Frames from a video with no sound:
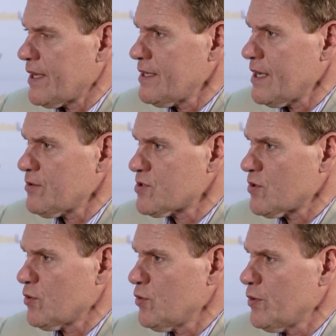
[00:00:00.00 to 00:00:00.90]
Okay, now,
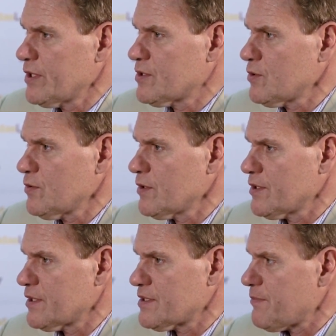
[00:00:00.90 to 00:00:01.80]
so who would who are
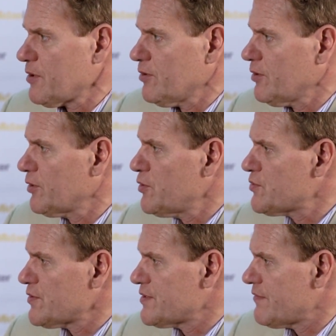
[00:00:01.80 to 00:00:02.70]
the typical
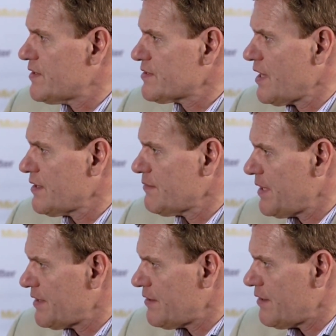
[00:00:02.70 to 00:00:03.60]
users of this kind of
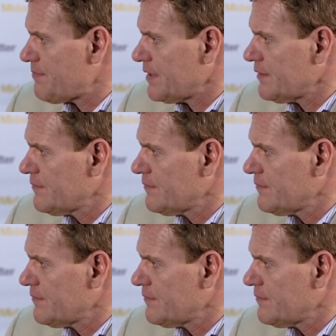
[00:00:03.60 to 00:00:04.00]
pain therapy?